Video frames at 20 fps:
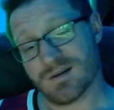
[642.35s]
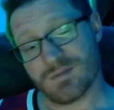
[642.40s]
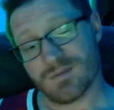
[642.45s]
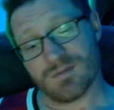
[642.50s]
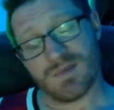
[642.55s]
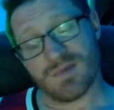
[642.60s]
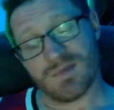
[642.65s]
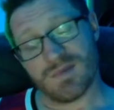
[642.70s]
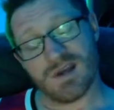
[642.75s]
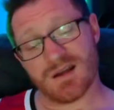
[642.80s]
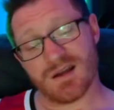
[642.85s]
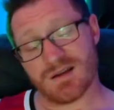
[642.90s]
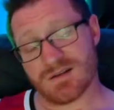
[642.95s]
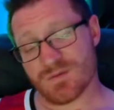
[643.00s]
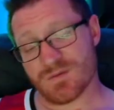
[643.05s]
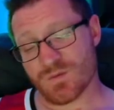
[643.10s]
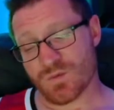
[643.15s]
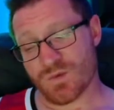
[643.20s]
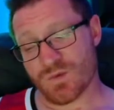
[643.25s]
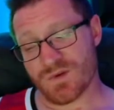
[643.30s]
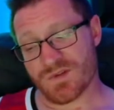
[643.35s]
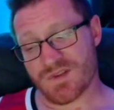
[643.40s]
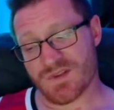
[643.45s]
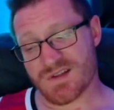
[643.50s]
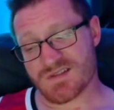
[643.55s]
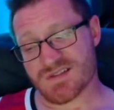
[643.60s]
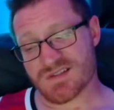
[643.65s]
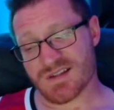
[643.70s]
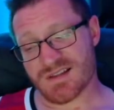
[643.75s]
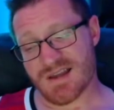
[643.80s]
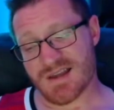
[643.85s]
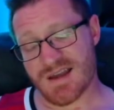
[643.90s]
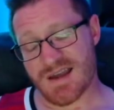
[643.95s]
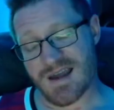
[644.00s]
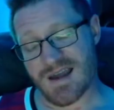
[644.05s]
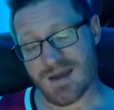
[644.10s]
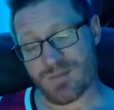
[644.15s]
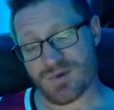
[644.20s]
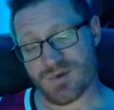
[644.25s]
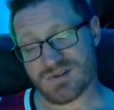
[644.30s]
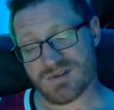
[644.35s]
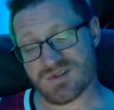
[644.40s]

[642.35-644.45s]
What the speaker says: man, when things like that happen,